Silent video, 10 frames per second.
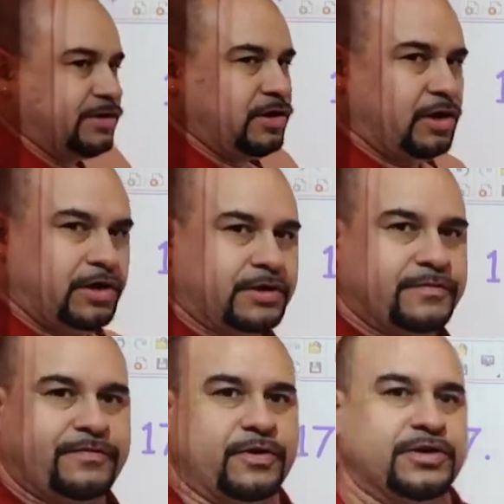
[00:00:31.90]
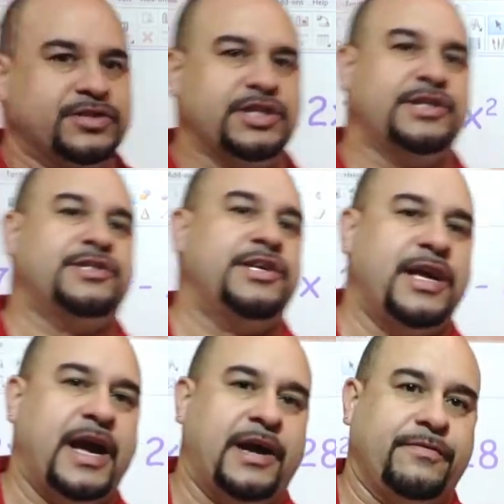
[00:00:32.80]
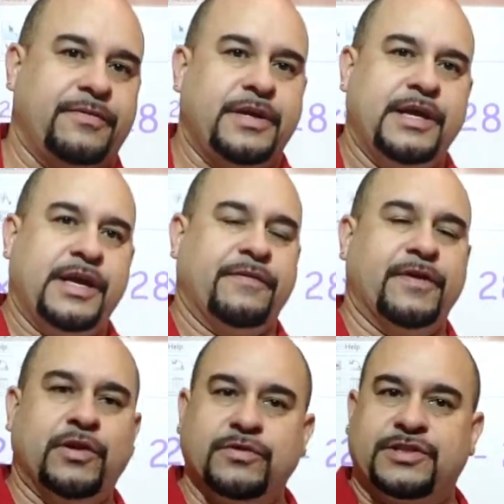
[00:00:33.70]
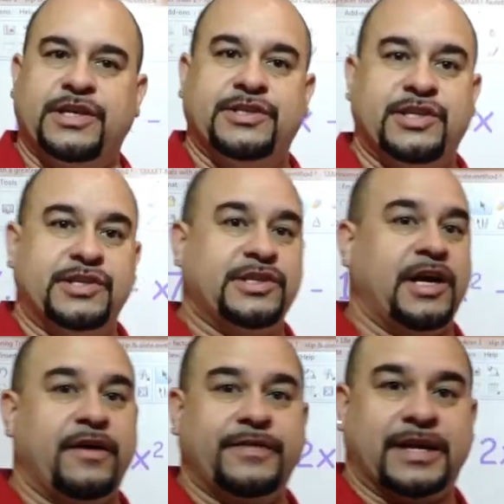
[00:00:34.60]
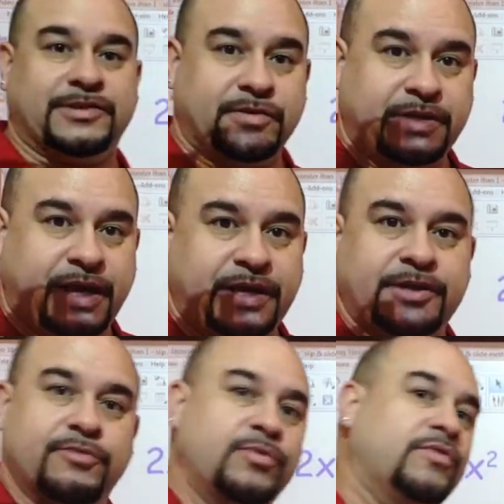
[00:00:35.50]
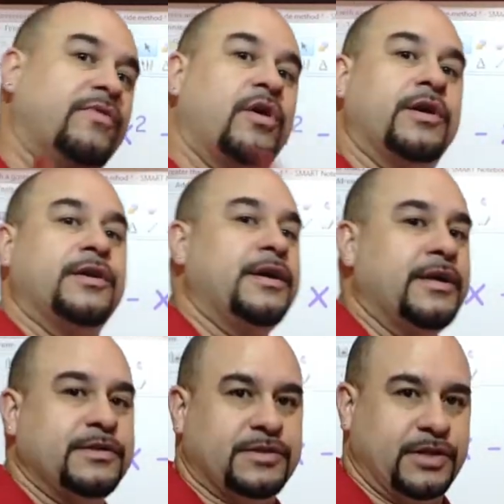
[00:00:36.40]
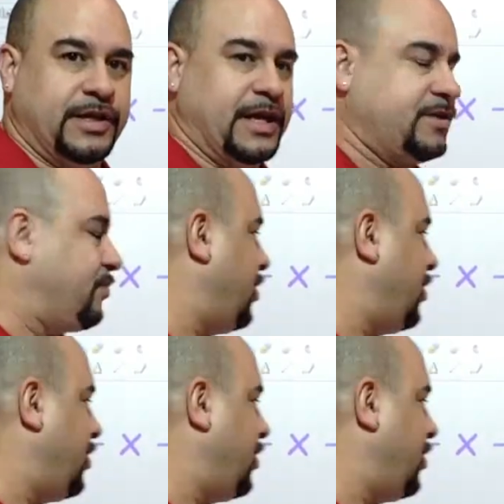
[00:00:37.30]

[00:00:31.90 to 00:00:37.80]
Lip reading: look for a GCF. If you don't see a GCF, that's okay. You move on to the next